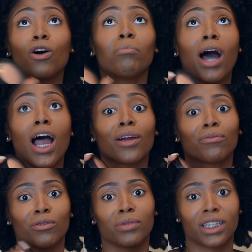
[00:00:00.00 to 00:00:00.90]
by
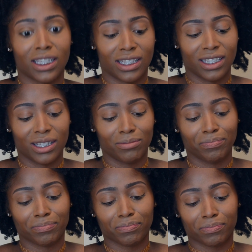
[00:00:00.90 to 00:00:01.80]
Ruby Kisses.
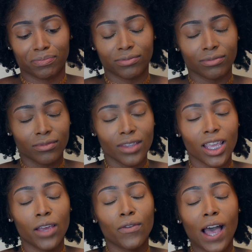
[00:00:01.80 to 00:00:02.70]

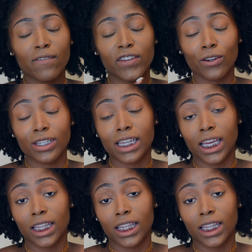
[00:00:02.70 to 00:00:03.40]
If you haven't noticed yet,